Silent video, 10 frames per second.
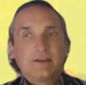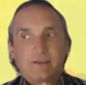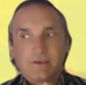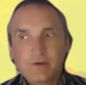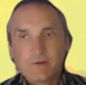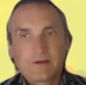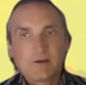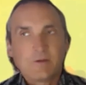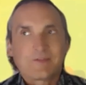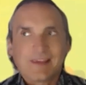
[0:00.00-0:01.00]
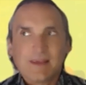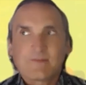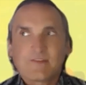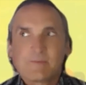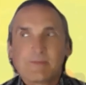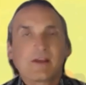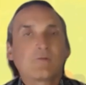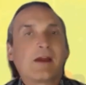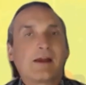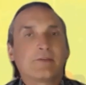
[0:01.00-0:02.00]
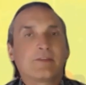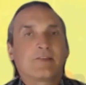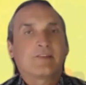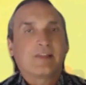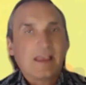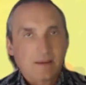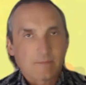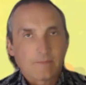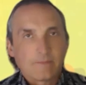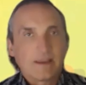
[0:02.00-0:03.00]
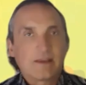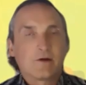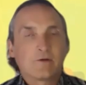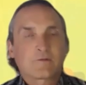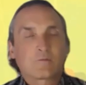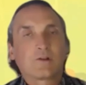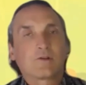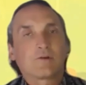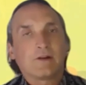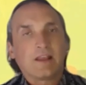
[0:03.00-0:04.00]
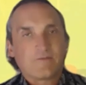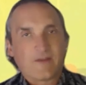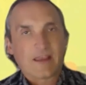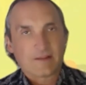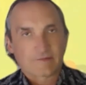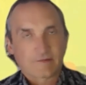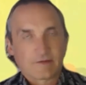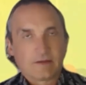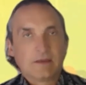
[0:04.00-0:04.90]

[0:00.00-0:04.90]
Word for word: YouTube seems to be around the same. It goes through a learning phase.